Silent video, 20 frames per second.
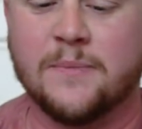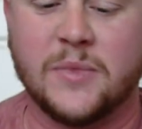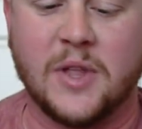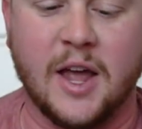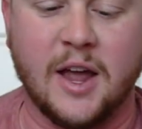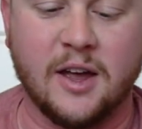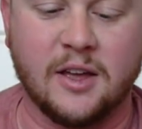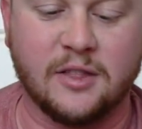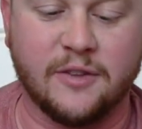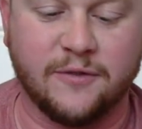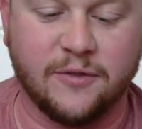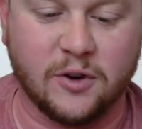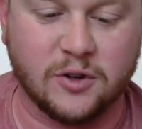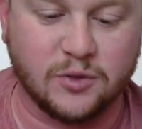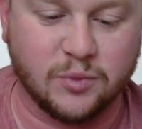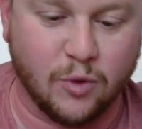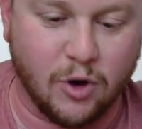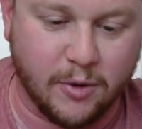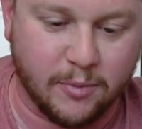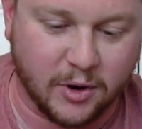and the
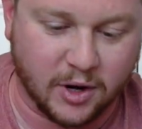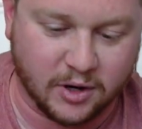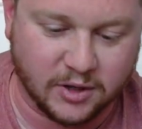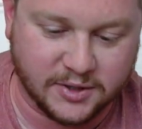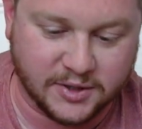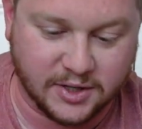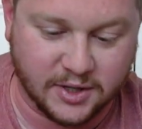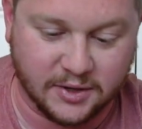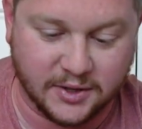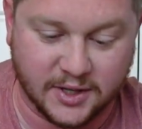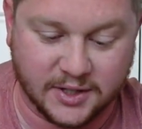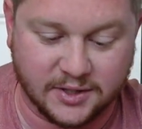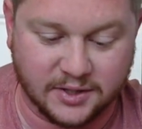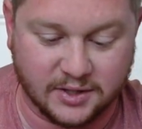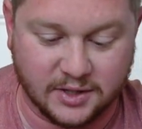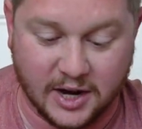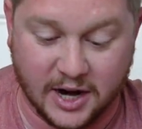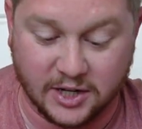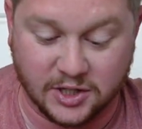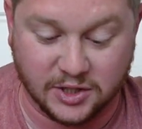first Walmart. So
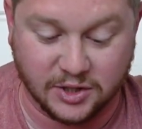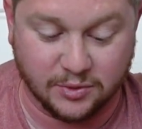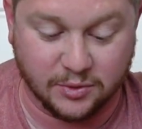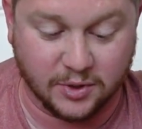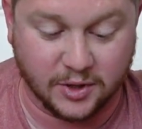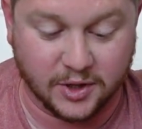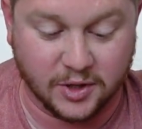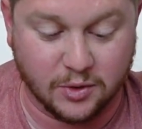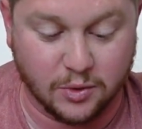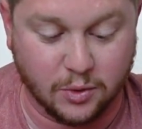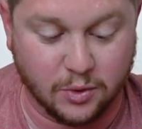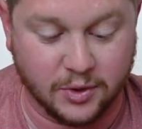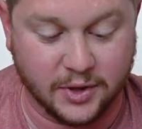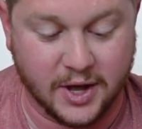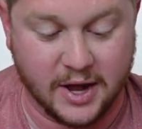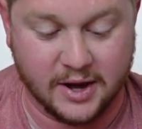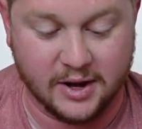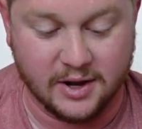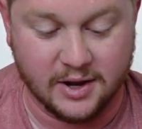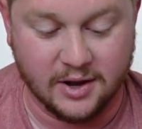that's actually really cool
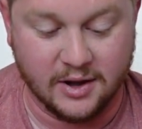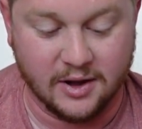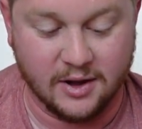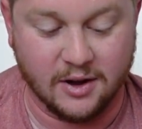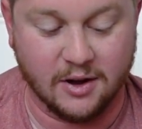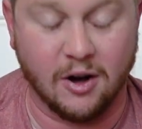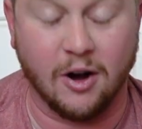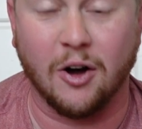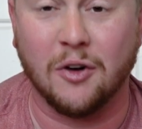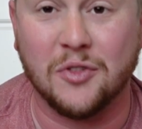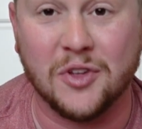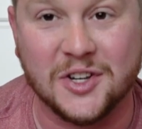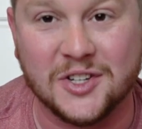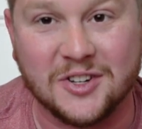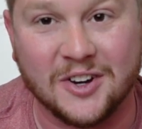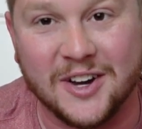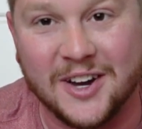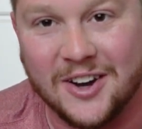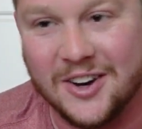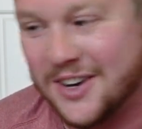that all these
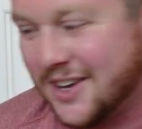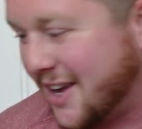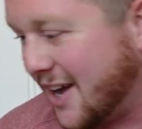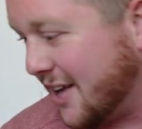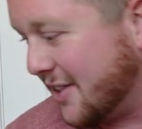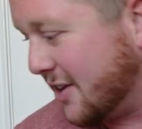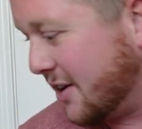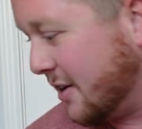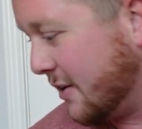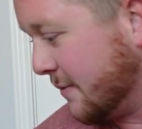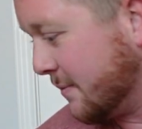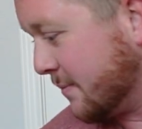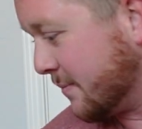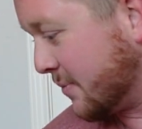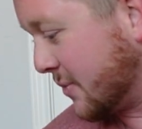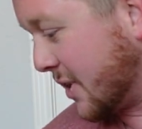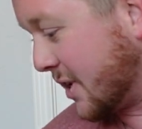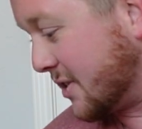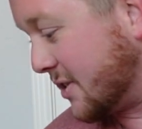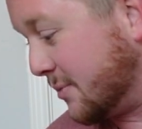are here together.
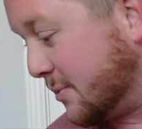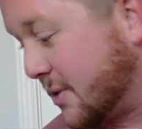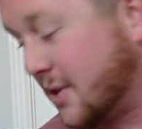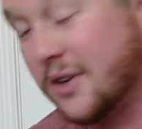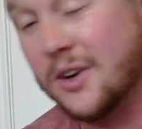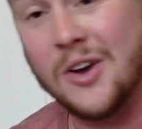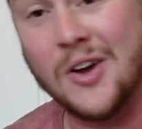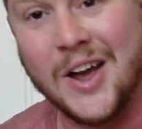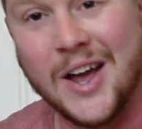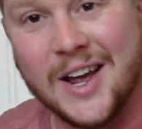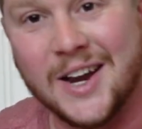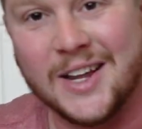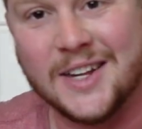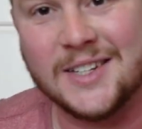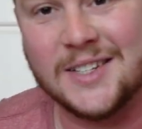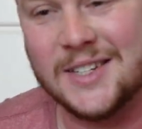So I'm just going to go ahead and